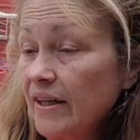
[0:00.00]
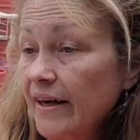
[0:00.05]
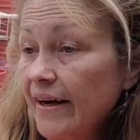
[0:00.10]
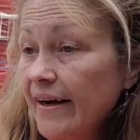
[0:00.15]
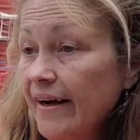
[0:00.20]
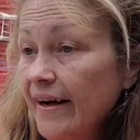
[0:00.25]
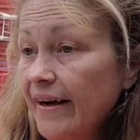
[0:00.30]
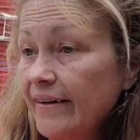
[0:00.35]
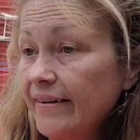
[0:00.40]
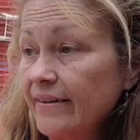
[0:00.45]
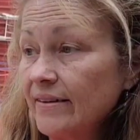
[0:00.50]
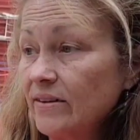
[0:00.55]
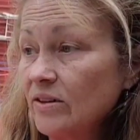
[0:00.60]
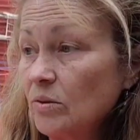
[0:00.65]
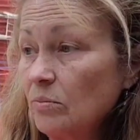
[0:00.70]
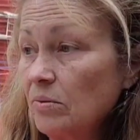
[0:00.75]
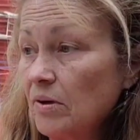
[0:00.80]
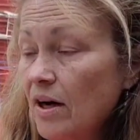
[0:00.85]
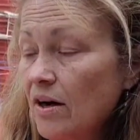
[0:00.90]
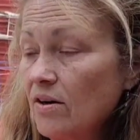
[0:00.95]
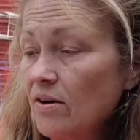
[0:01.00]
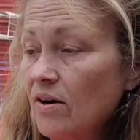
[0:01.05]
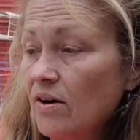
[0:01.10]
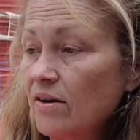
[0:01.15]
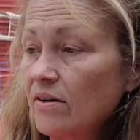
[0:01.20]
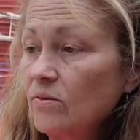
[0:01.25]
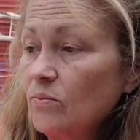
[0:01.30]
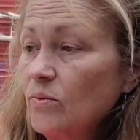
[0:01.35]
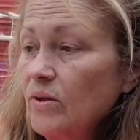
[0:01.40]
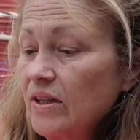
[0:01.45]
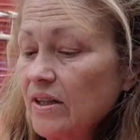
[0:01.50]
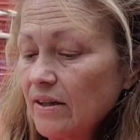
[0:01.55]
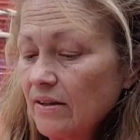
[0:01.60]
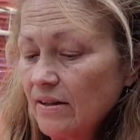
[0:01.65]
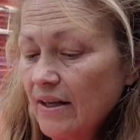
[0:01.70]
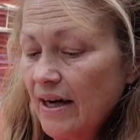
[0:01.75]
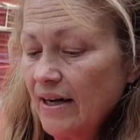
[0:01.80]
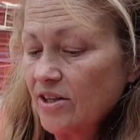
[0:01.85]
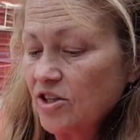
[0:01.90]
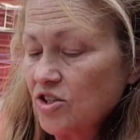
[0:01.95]
that I had in the block garden with
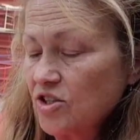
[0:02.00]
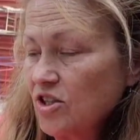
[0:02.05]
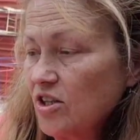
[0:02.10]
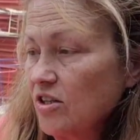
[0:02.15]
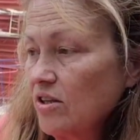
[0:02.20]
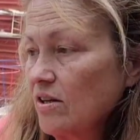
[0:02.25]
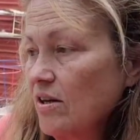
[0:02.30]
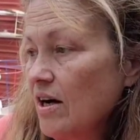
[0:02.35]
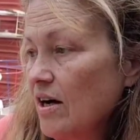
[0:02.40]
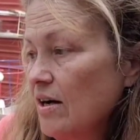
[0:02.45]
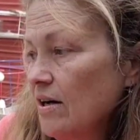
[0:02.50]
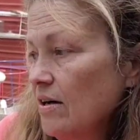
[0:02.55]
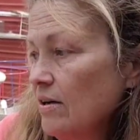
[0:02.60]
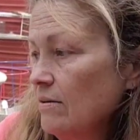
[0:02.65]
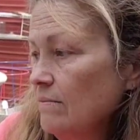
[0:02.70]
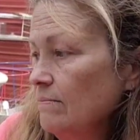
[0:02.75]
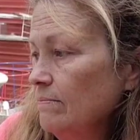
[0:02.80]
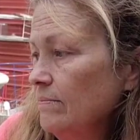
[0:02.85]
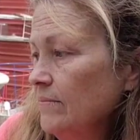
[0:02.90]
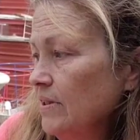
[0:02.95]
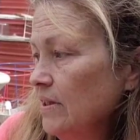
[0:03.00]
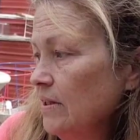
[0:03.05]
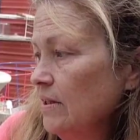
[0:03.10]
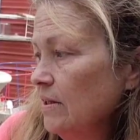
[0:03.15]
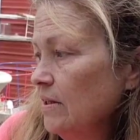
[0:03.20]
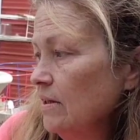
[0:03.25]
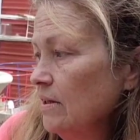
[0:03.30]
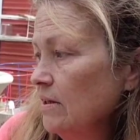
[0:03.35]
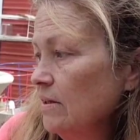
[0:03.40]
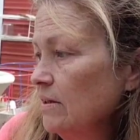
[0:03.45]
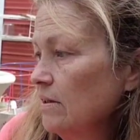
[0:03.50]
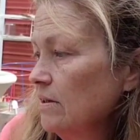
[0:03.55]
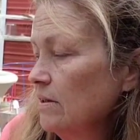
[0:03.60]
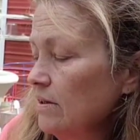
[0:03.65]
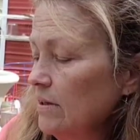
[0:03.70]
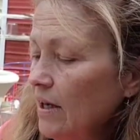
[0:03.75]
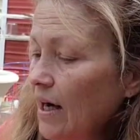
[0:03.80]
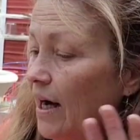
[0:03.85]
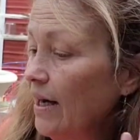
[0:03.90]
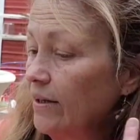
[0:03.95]
it last year. Um,
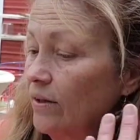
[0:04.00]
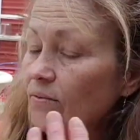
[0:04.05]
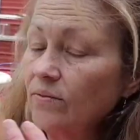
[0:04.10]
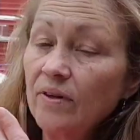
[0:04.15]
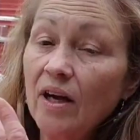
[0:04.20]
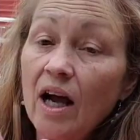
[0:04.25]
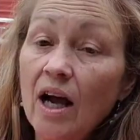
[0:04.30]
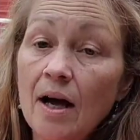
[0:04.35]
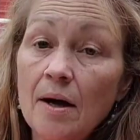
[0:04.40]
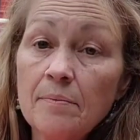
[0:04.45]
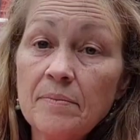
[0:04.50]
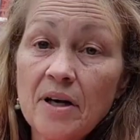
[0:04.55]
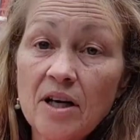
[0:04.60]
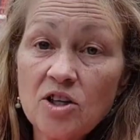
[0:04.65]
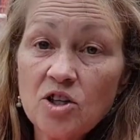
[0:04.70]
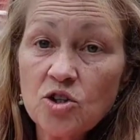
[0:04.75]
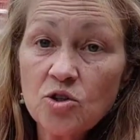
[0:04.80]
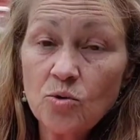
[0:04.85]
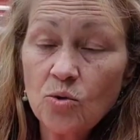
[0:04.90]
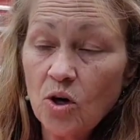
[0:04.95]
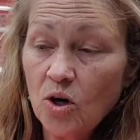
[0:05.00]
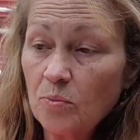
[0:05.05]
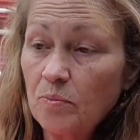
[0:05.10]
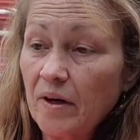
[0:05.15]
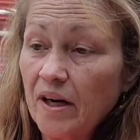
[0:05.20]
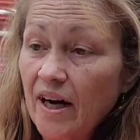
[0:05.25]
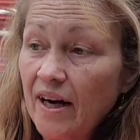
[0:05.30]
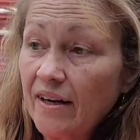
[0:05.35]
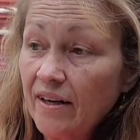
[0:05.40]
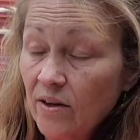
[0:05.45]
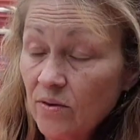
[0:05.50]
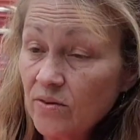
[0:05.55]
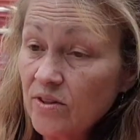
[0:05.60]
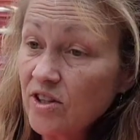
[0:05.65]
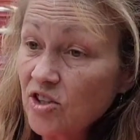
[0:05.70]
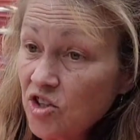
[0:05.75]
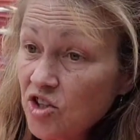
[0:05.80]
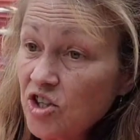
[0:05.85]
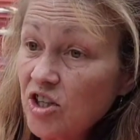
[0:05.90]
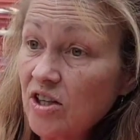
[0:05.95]
I don't, I'm not sure, but I know
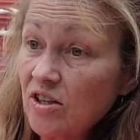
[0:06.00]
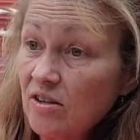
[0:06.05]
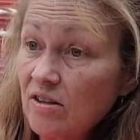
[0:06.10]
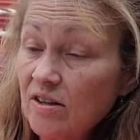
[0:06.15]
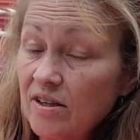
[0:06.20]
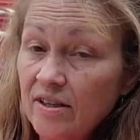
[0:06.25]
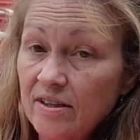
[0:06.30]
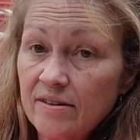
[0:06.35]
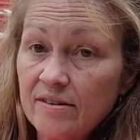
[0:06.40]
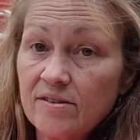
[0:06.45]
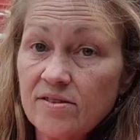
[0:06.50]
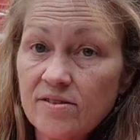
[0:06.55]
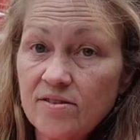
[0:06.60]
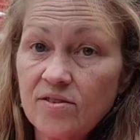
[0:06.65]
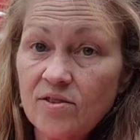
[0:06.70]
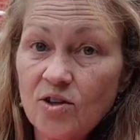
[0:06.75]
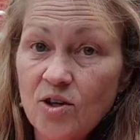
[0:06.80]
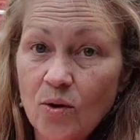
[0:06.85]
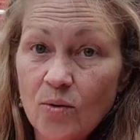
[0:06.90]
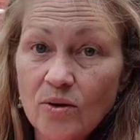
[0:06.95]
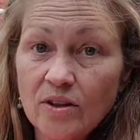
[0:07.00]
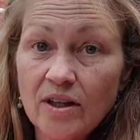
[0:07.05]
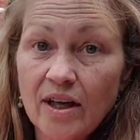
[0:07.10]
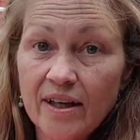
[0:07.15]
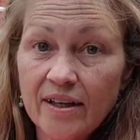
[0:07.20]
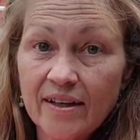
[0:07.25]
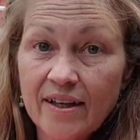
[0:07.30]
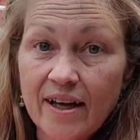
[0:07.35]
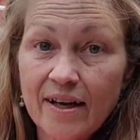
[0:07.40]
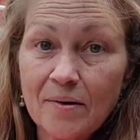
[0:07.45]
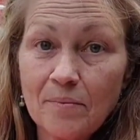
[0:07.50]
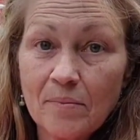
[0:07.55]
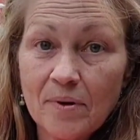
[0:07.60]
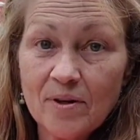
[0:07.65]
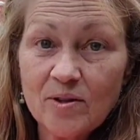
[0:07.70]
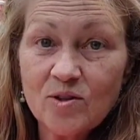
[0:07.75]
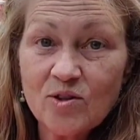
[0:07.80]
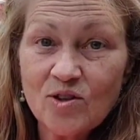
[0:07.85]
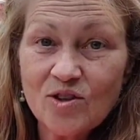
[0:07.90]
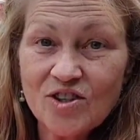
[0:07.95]
this year it's going like
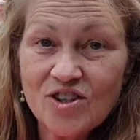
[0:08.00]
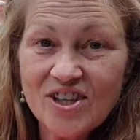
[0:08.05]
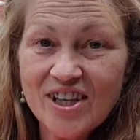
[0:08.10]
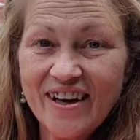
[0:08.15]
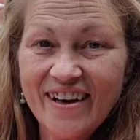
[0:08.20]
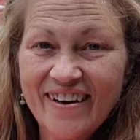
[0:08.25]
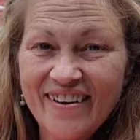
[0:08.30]
gangbusters.